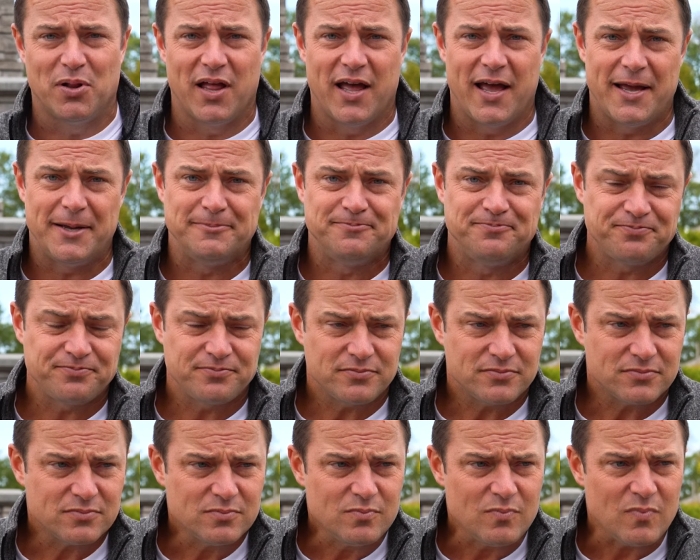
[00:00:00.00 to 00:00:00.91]
play.
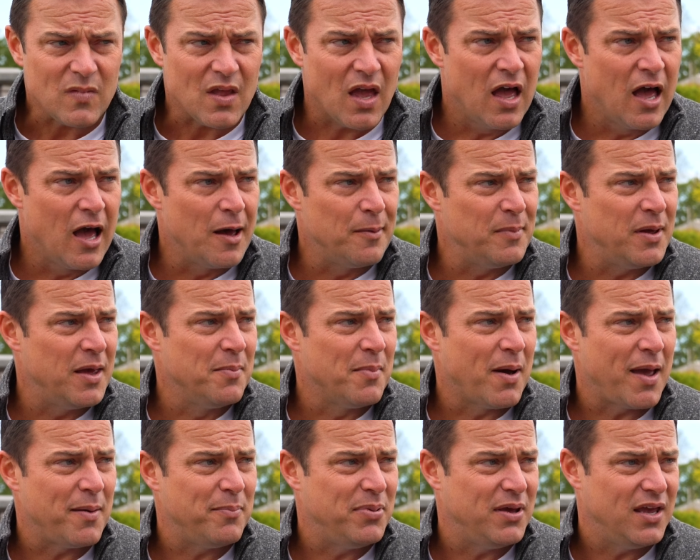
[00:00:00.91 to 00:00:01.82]
It
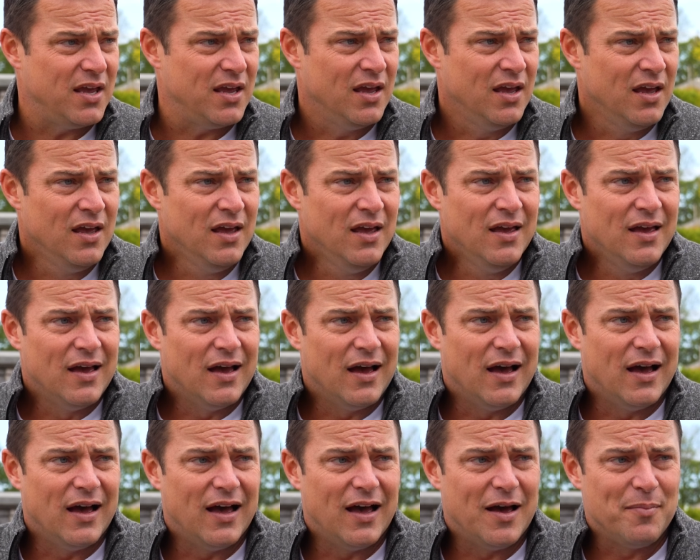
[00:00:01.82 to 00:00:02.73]

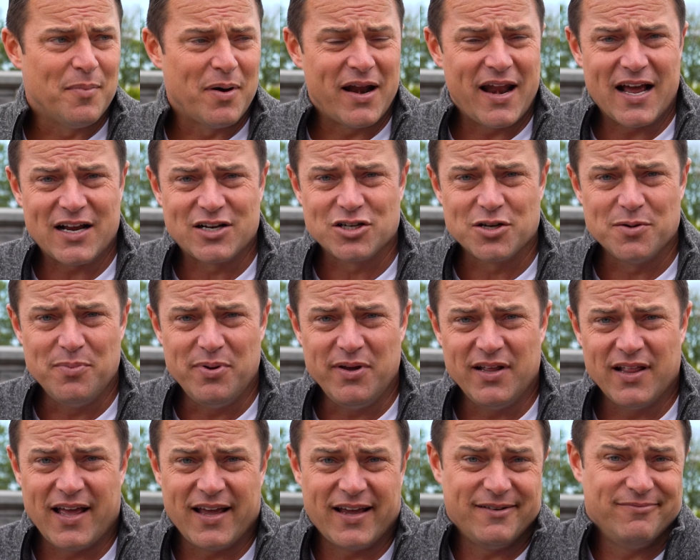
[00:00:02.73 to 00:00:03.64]
might actually
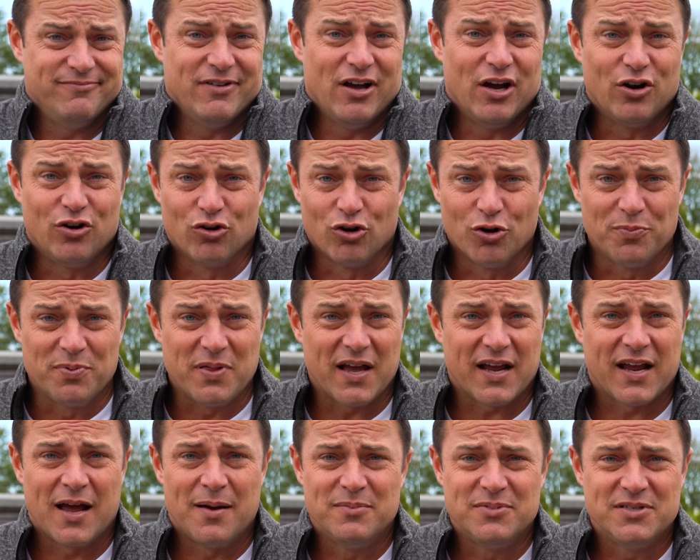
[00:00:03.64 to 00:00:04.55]
be like a group
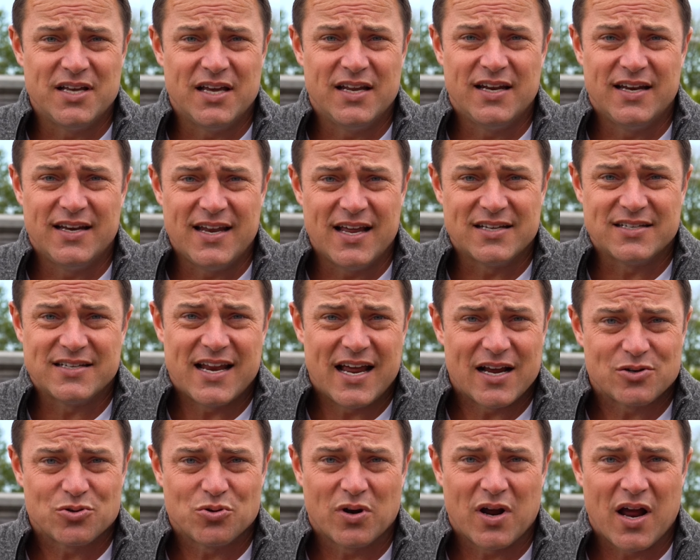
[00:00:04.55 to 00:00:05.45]
that comes in and does an
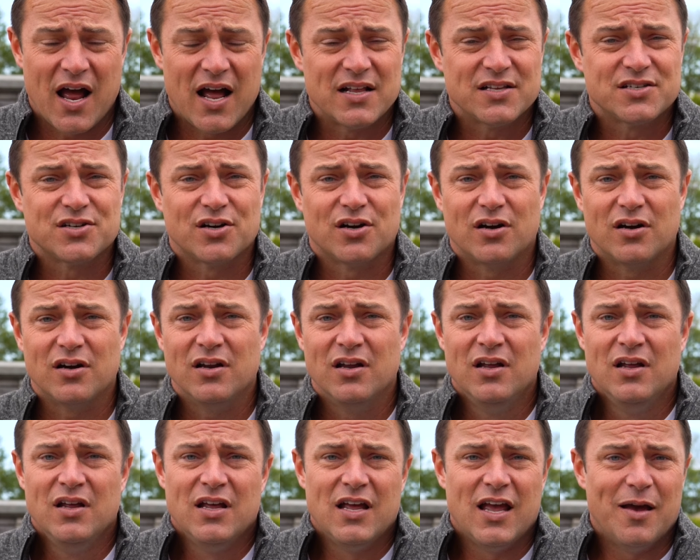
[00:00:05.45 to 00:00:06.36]
actual concert.
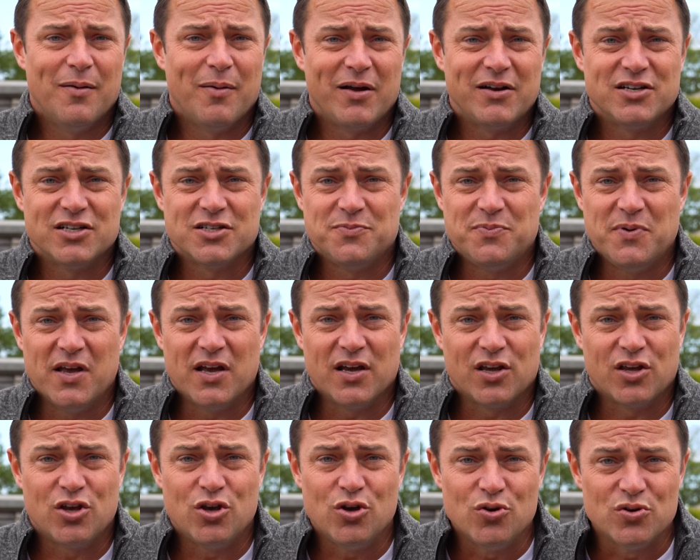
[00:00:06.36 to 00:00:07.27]
It might just be
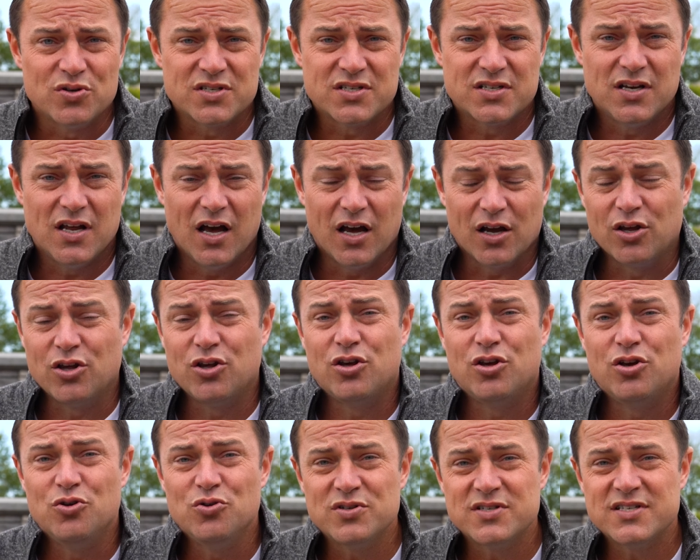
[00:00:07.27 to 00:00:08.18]

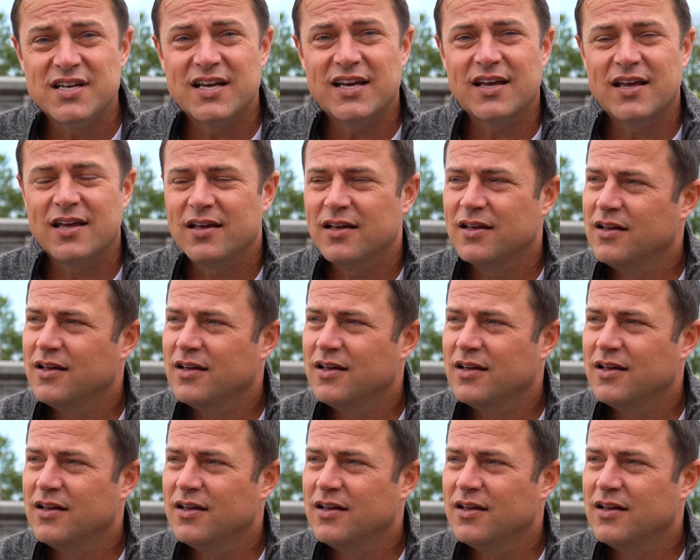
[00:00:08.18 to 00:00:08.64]
acoustic.